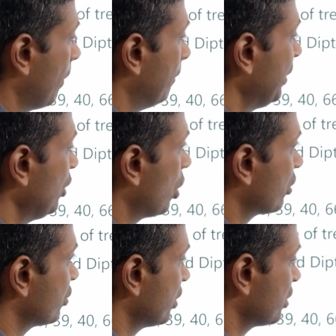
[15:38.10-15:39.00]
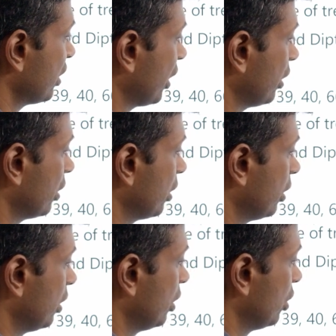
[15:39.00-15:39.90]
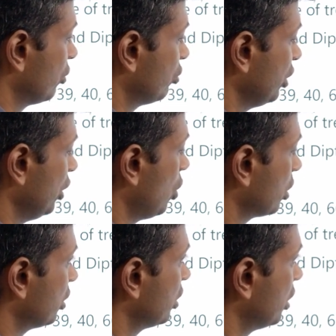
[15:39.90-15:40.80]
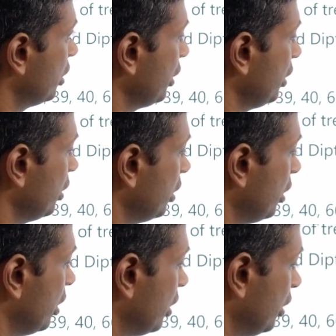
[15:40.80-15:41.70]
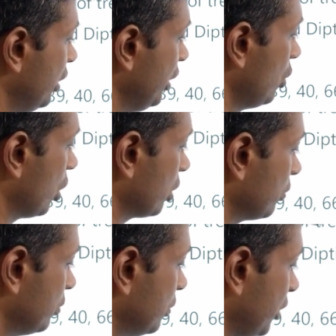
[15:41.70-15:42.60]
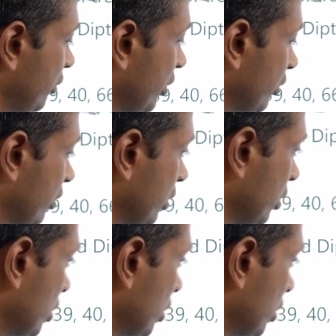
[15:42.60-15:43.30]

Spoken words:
B got 69, C got 30, D got 56.